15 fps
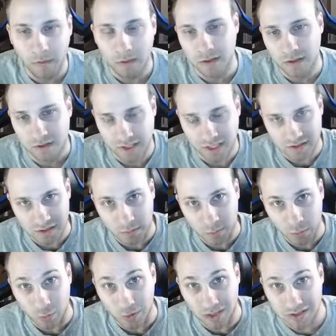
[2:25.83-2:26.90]
So that's
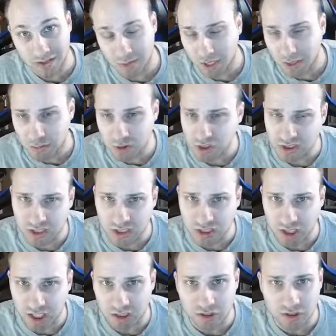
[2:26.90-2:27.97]
number 1. Sometimes you just need to
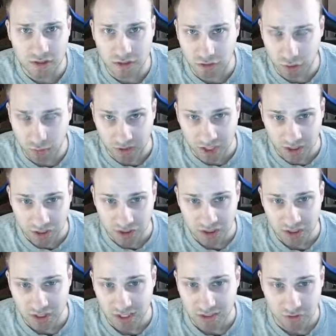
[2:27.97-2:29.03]
change the
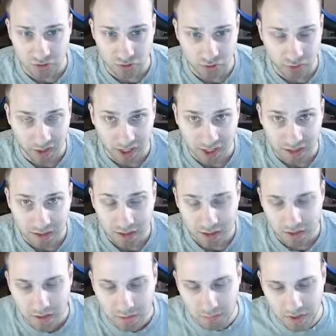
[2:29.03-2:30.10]
location and the terrain.
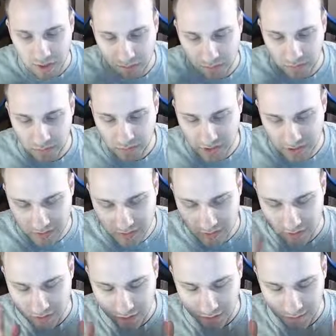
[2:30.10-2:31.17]
Make
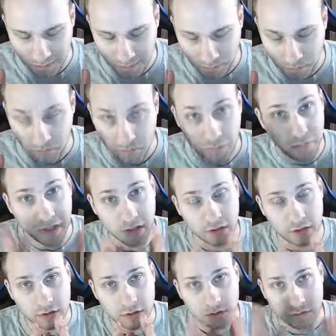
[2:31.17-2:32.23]
places
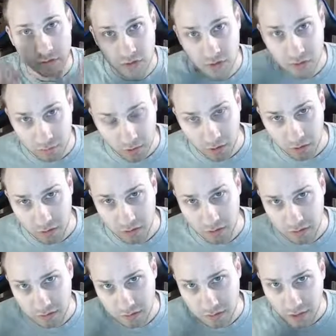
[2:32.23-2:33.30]
bigger,
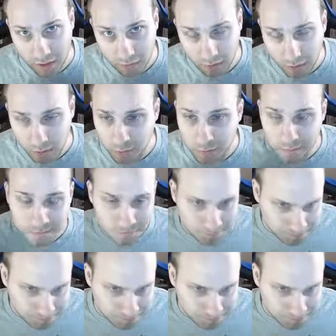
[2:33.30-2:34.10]
smaller, narrow.